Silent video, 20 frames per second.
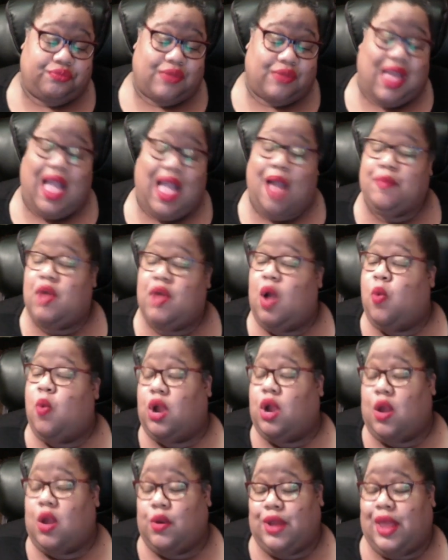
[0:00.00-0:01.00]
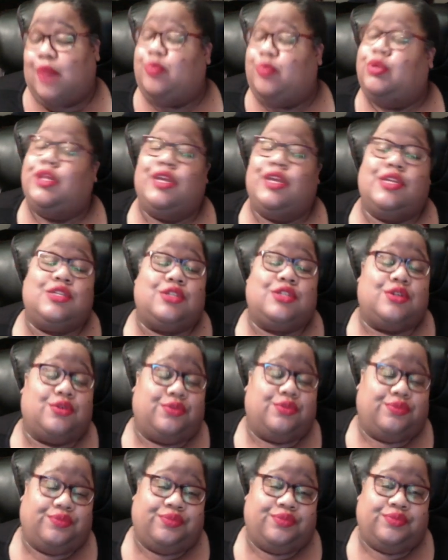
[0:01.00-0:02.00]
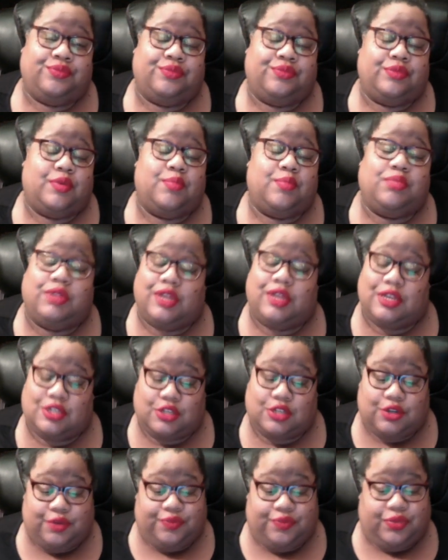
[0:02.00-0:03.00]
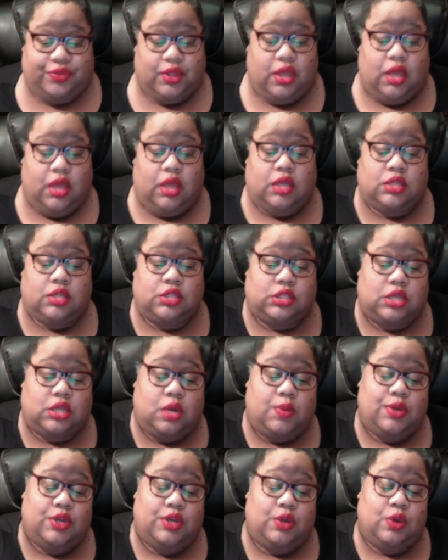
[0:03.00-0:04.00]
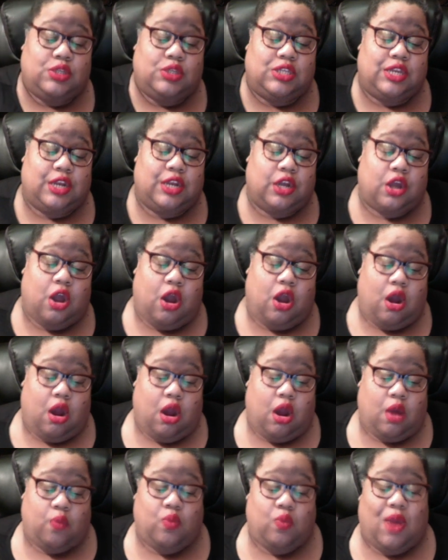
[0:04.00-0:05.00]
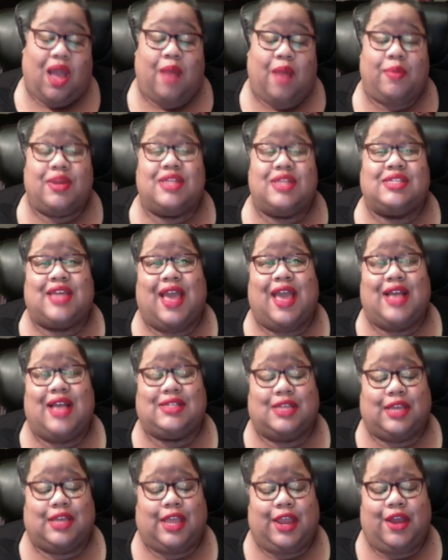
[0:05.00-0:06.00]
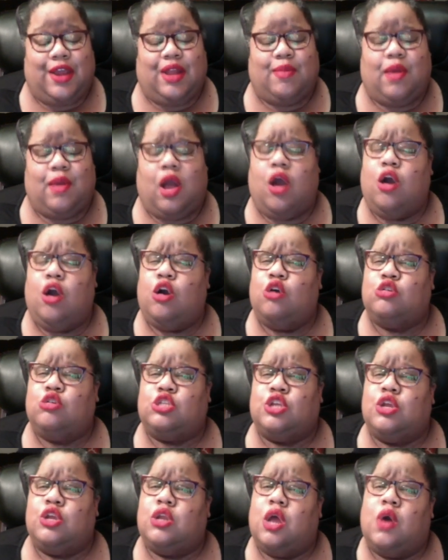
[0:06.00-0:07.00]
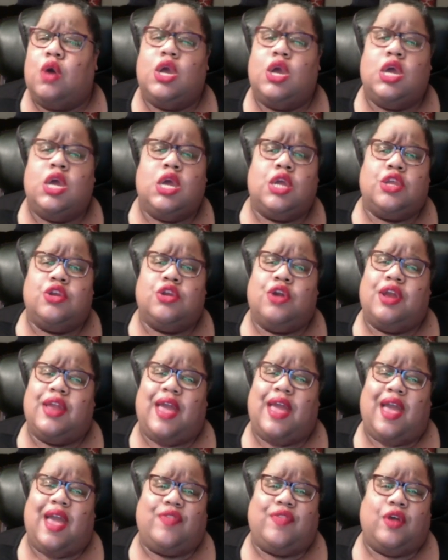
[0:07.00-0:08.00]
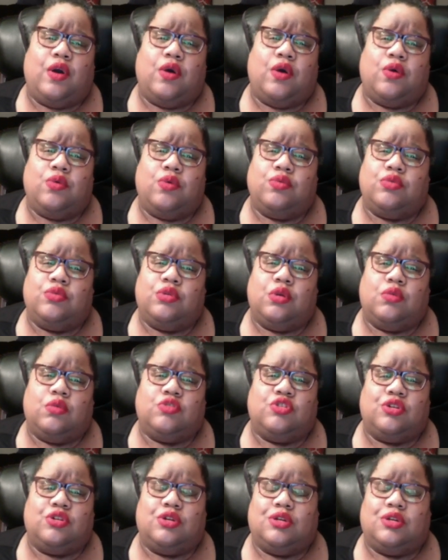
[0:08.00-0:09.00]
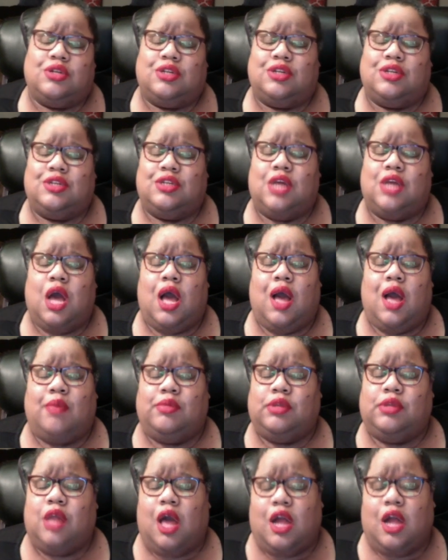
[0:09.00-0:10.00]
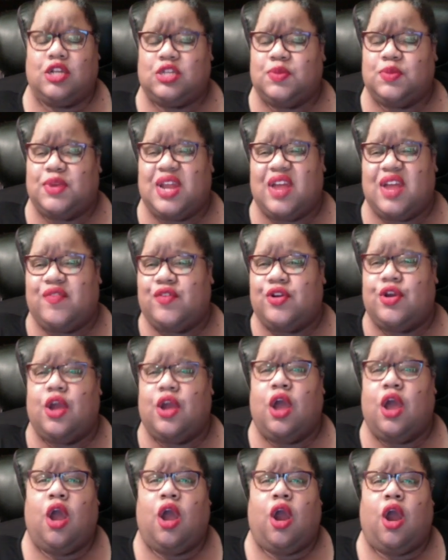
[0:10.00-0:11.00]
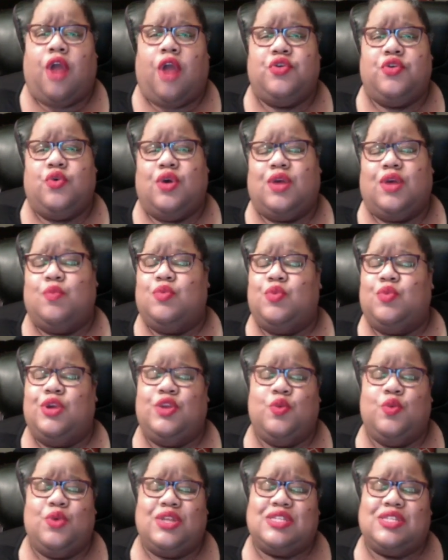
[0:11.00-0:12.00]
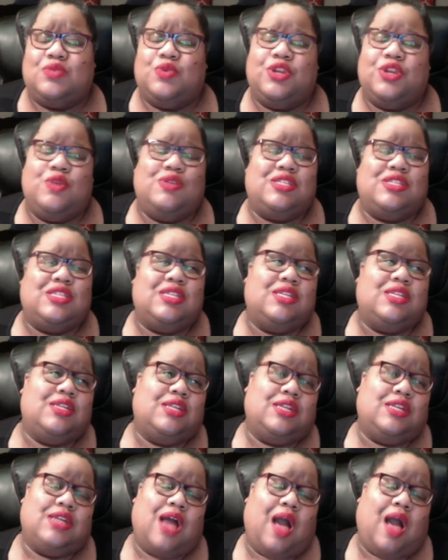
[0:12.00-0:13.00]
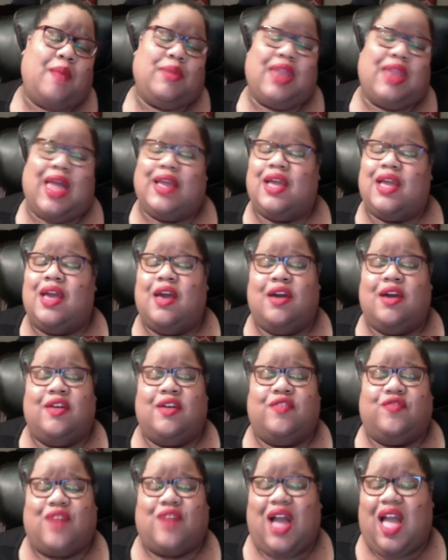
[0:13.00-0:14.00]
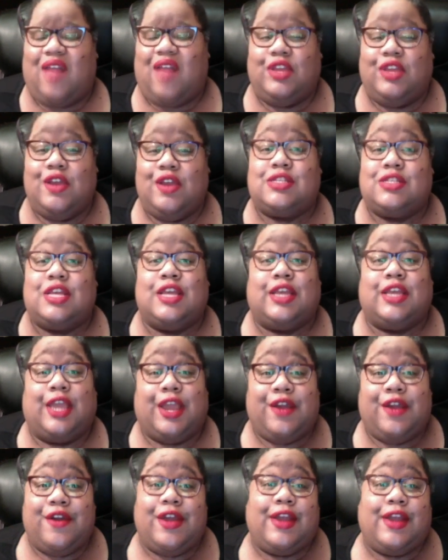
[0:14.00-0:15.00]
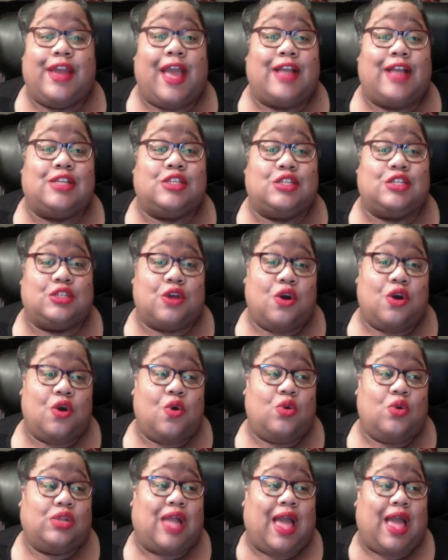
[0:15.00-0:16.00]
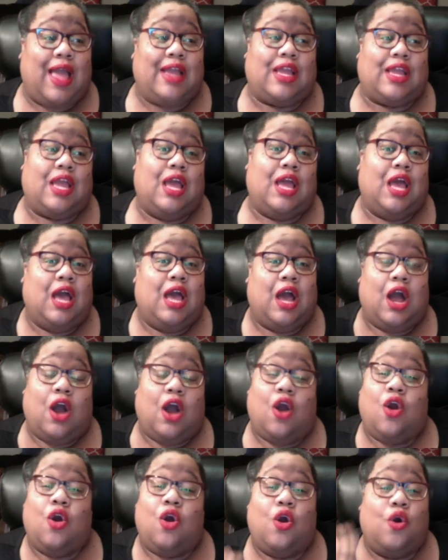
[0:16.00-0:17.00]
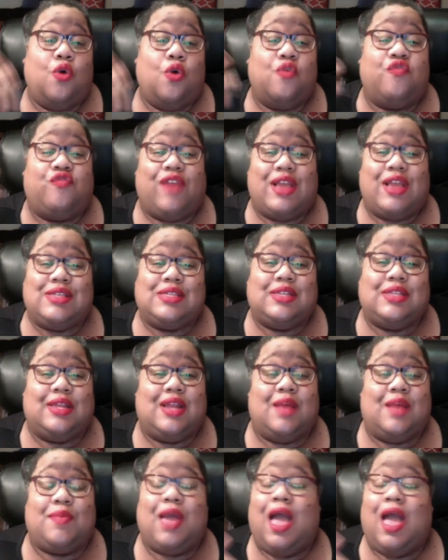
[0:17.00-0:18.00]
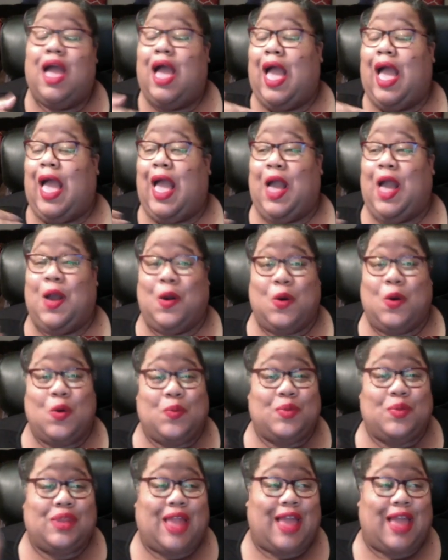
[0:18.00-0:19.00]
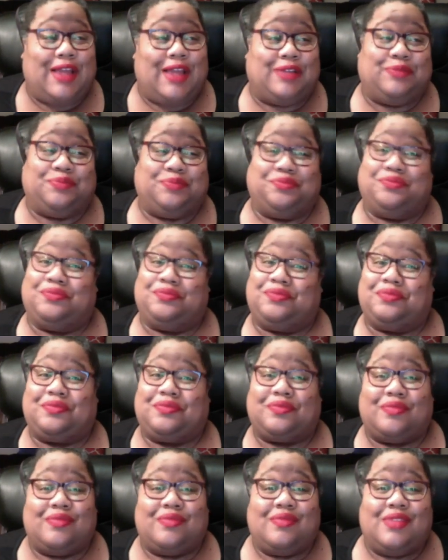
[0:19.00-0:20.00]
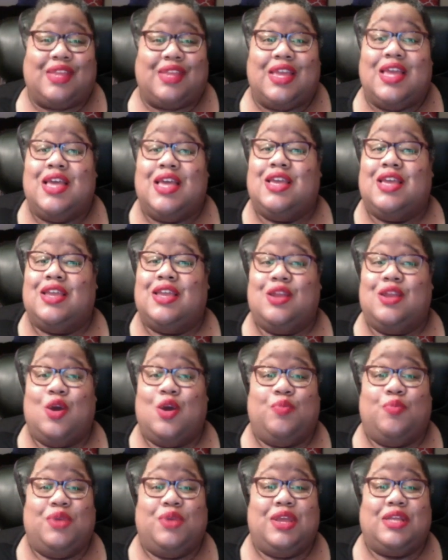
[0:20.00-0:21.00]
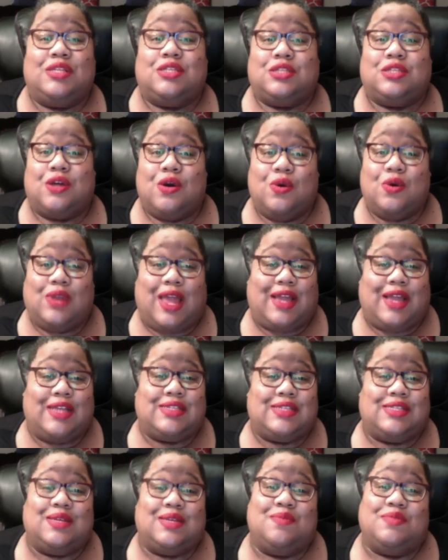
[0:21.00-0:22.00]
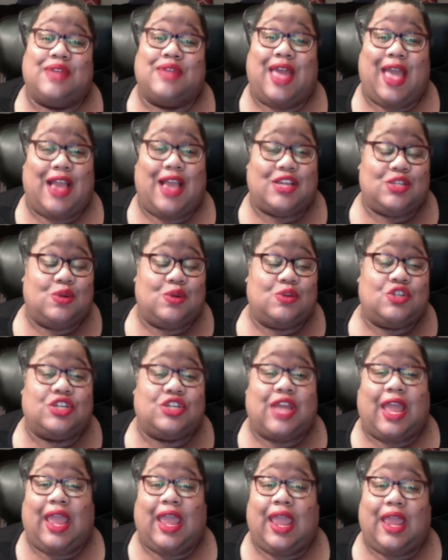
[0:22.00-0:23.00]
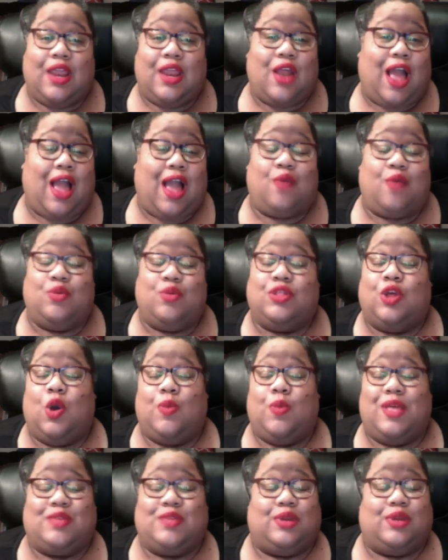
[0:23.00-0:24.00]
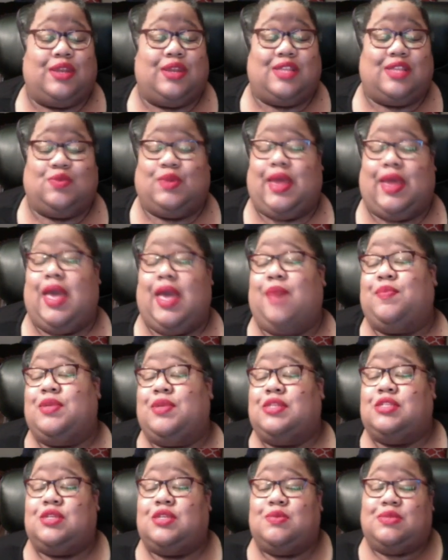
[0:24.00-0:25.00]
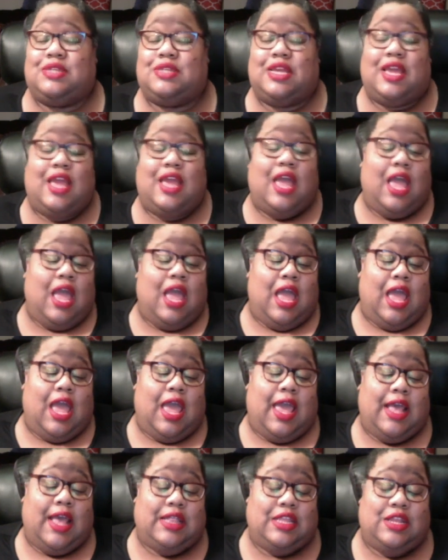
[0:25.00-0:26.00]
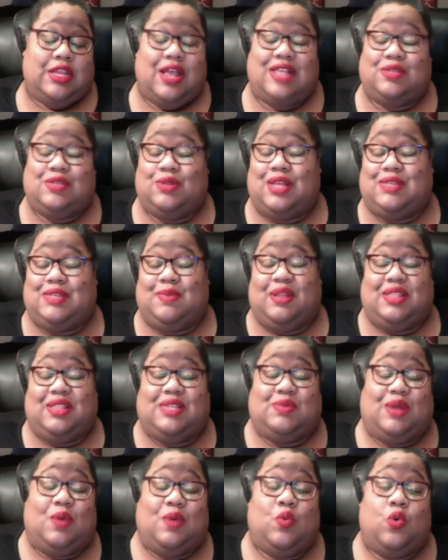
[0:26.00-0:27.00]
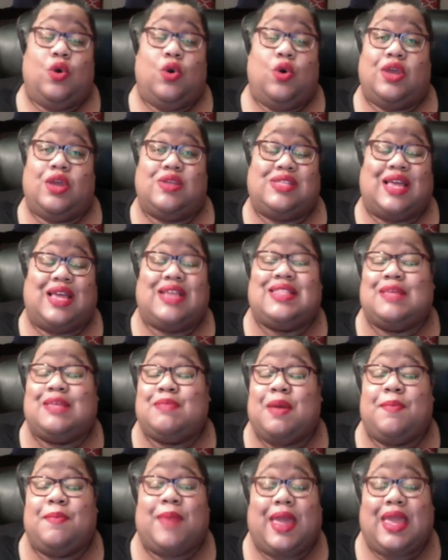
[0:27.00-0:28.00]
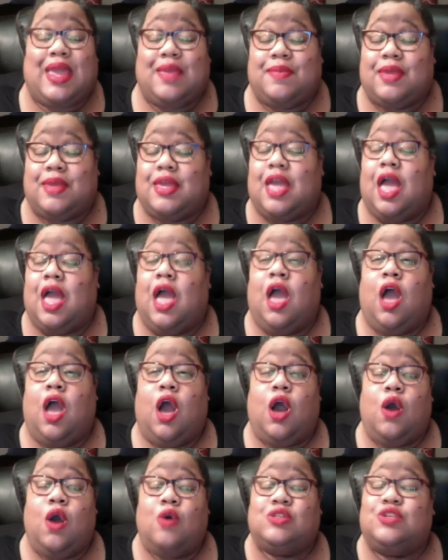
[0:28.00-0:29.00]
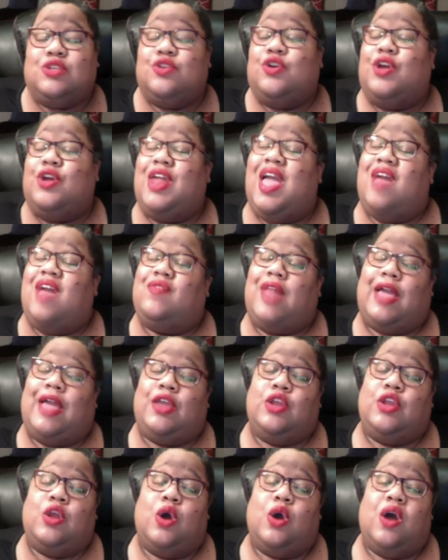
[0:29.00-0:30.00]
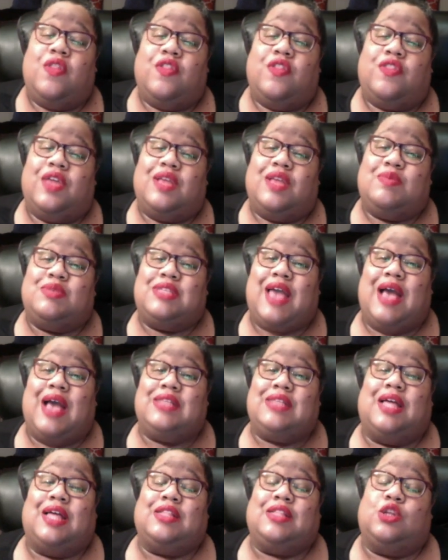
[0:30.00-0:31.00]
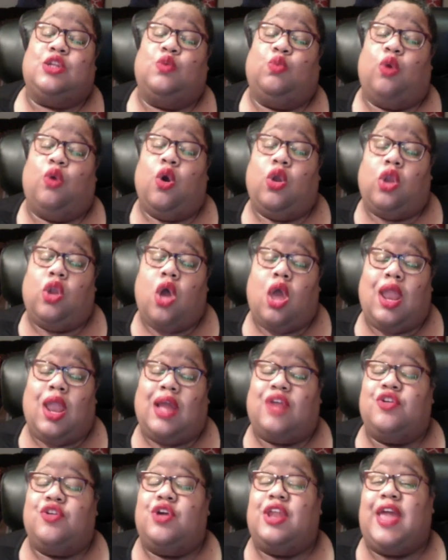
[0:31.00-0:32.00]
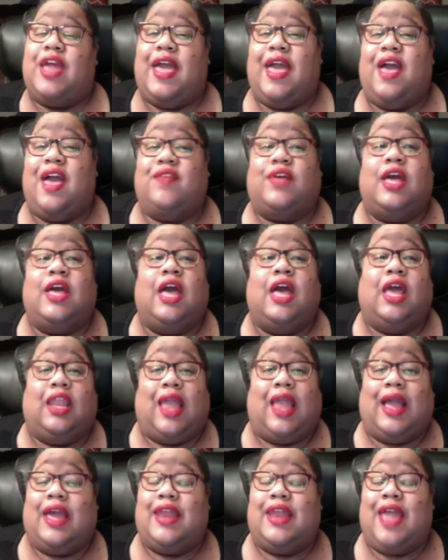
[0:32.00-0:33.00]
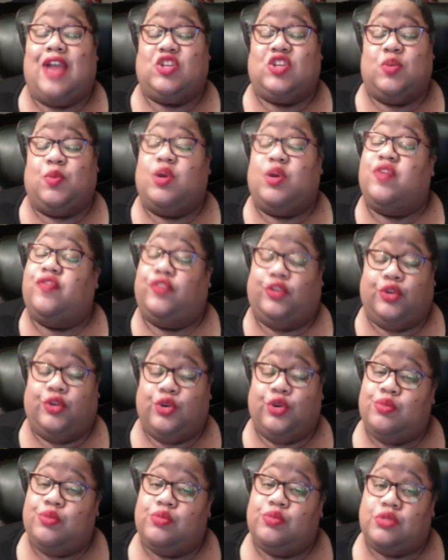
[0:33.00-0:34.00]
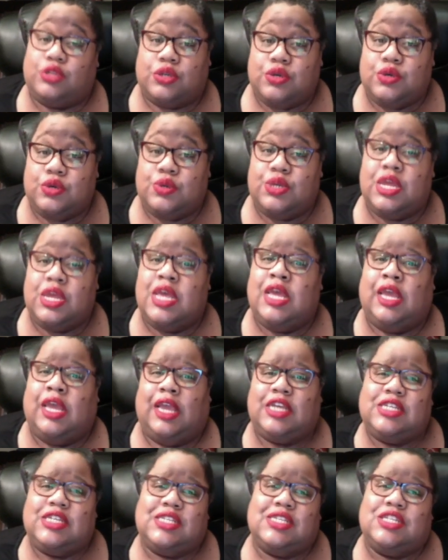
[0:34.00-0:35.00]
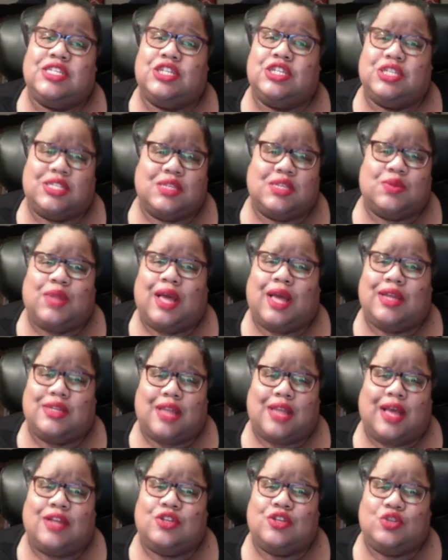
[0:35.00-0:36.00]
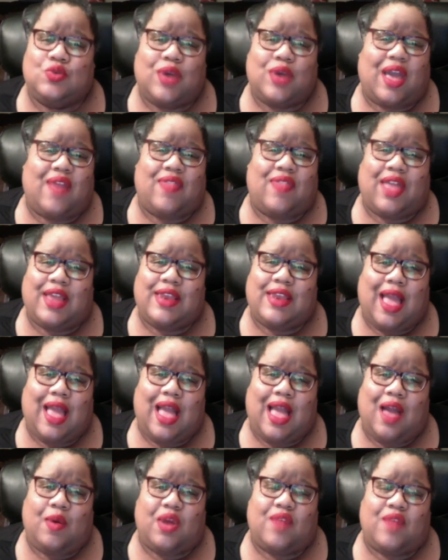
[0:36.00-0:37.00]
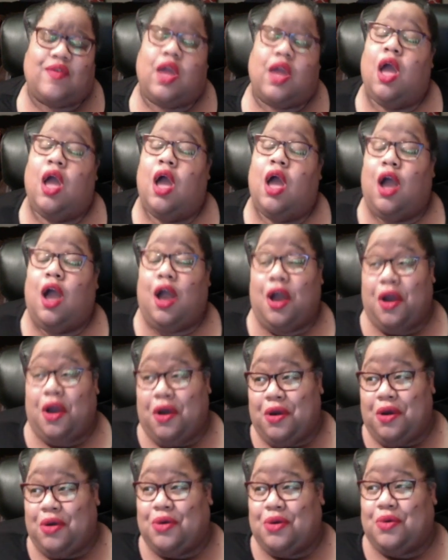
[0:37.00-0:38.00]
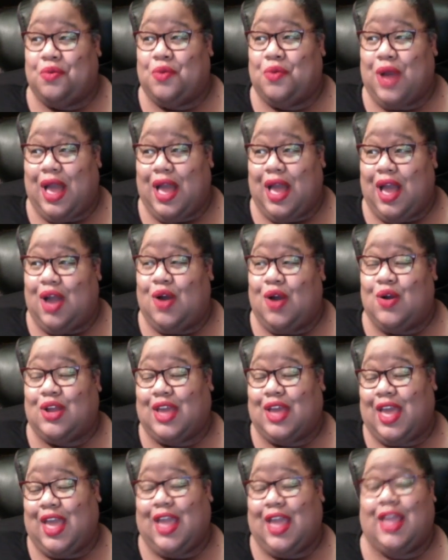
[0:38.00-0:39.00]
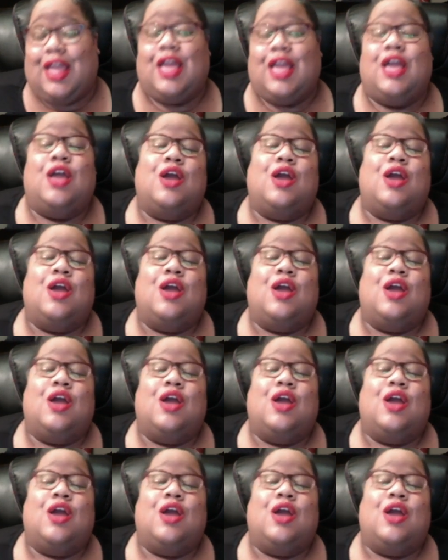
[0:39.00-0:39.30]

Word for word: I'm going to work on that. Please do. Please do. So we do see in the car, Robin is asking Karen about, oh, so you know, you're gonna have the whole, you know, uh, the La'Dame launch or whatever. Are you going? But what do you want to? What do you see the La'Dame in like five years? And Karen got so like, uh, her whole face lit up. I hope like you know, being sold like in some national chain. I, really hope that's what that's what happens. You know what I'm saying? And that's that's my that's what I want. It's like it's like my baby. Oh, so you're gonna have like, you know, other things besides like the roll on, like are you gonna have like an actual perfume soon? She says, she says Well I, I do have that now, whatever. Oh wow, okay.